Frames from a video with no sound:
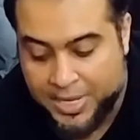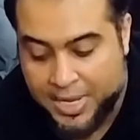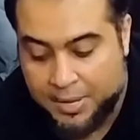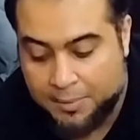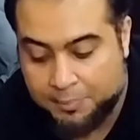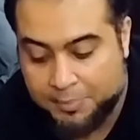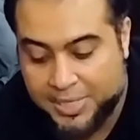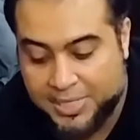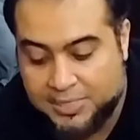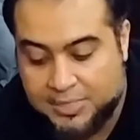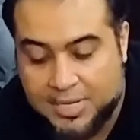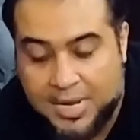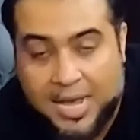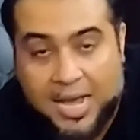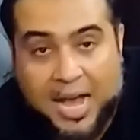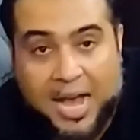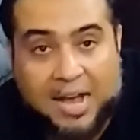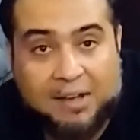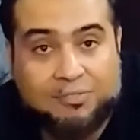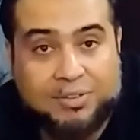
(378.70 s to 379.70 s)
but
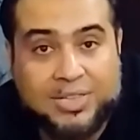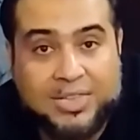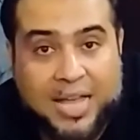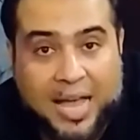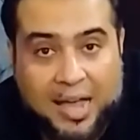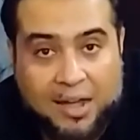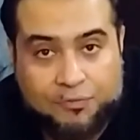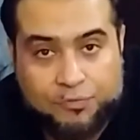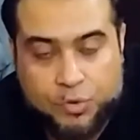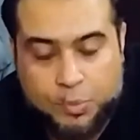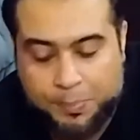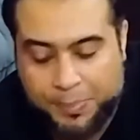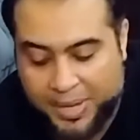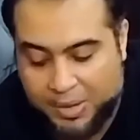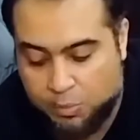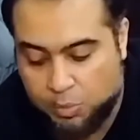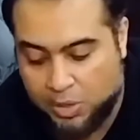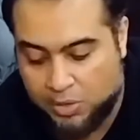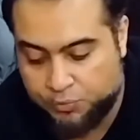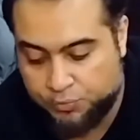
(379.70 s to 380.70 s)
I will have to pay
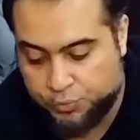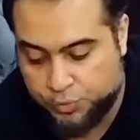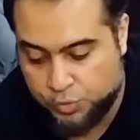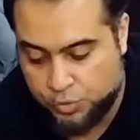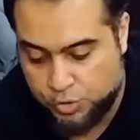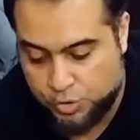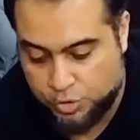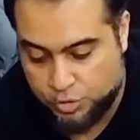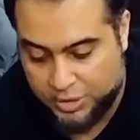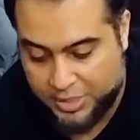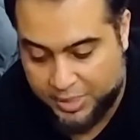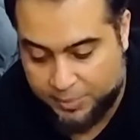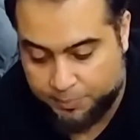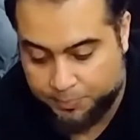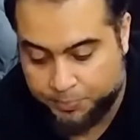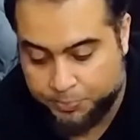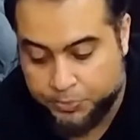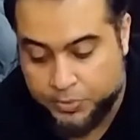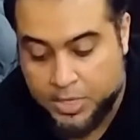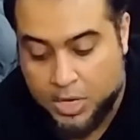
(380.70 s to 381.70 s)
one food to them.
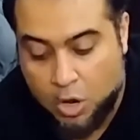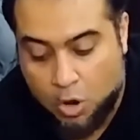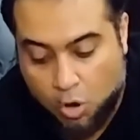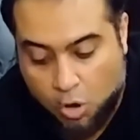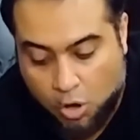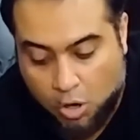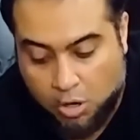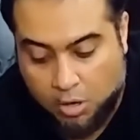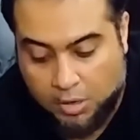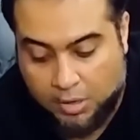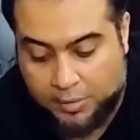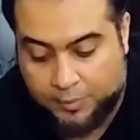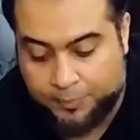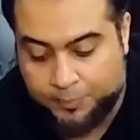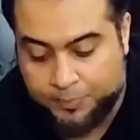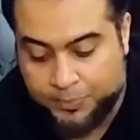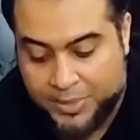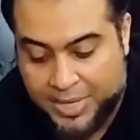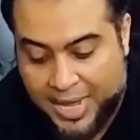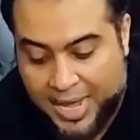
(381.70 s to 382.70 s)
Or
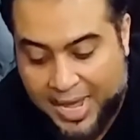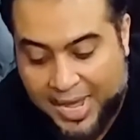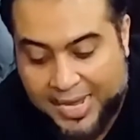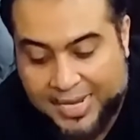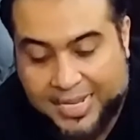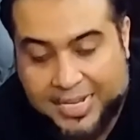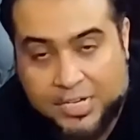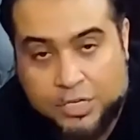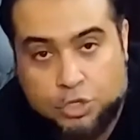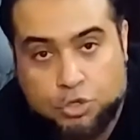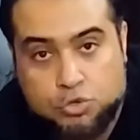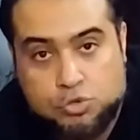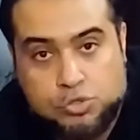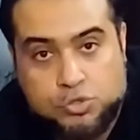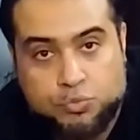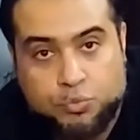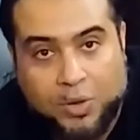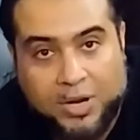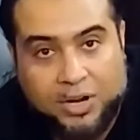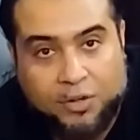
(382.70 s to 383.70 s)
I can
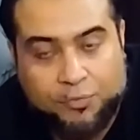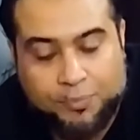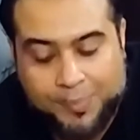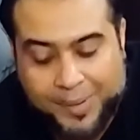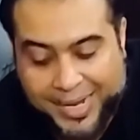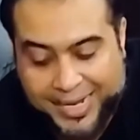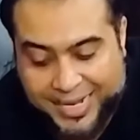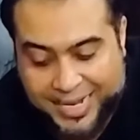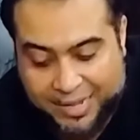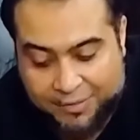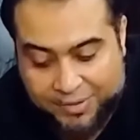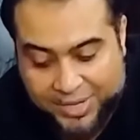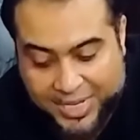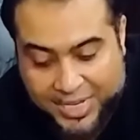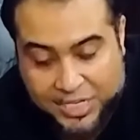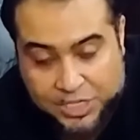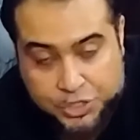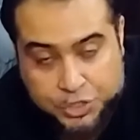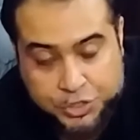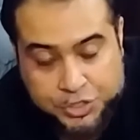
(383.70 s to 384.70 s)
use one of my
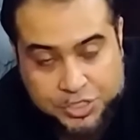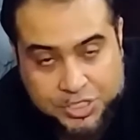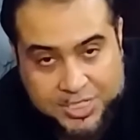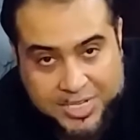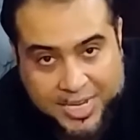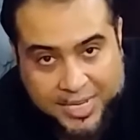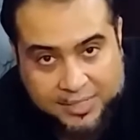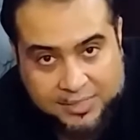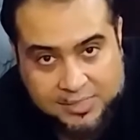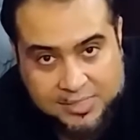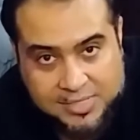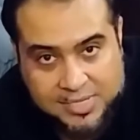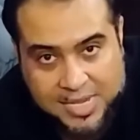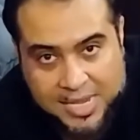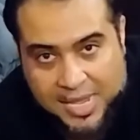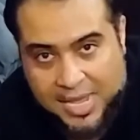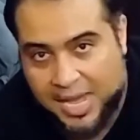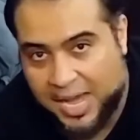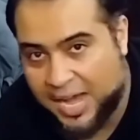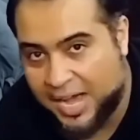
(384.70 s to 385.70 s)
navigation skills.
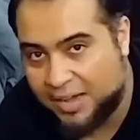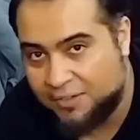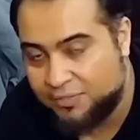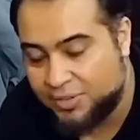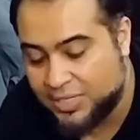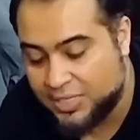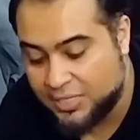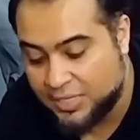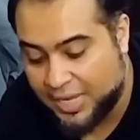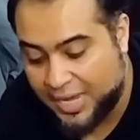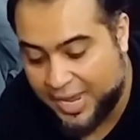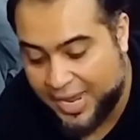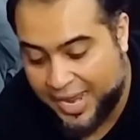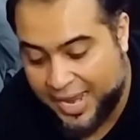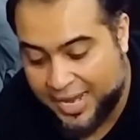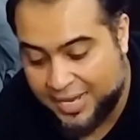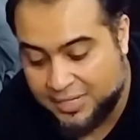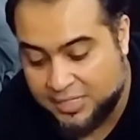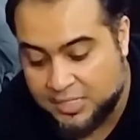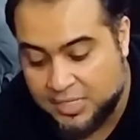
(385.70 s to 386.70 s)
I will,
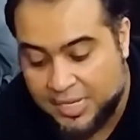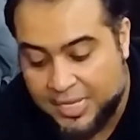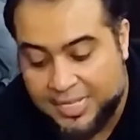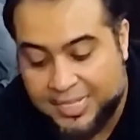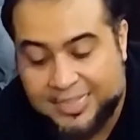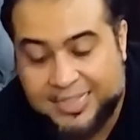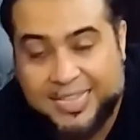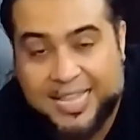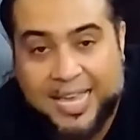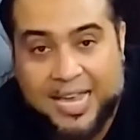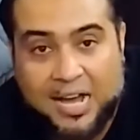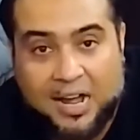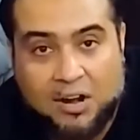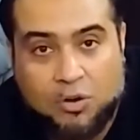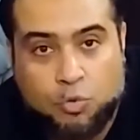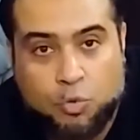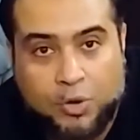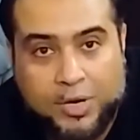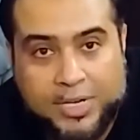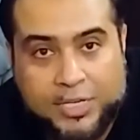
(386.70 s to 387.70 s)
and they are
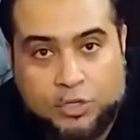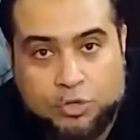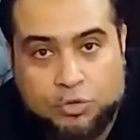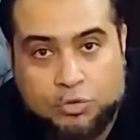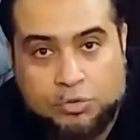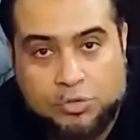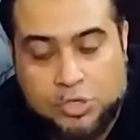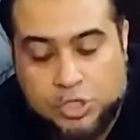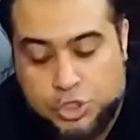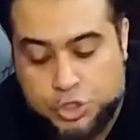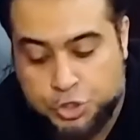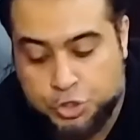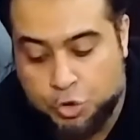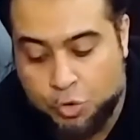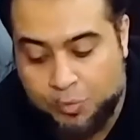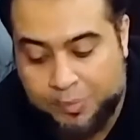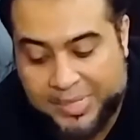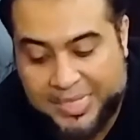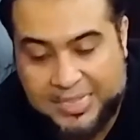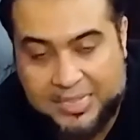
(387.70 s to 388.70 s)
going to show
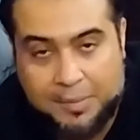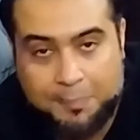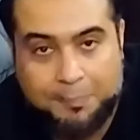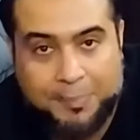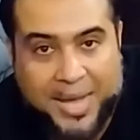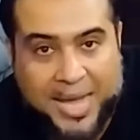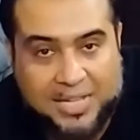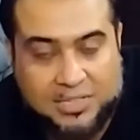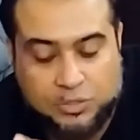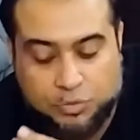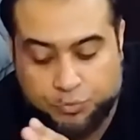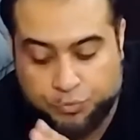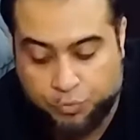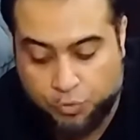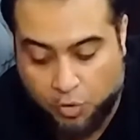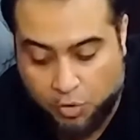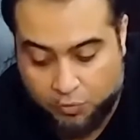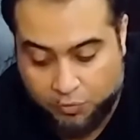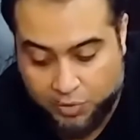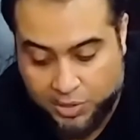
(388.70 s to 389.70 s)
me the path
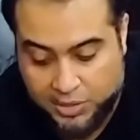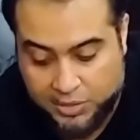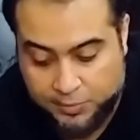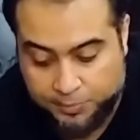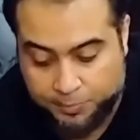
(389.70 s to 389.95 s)
forward.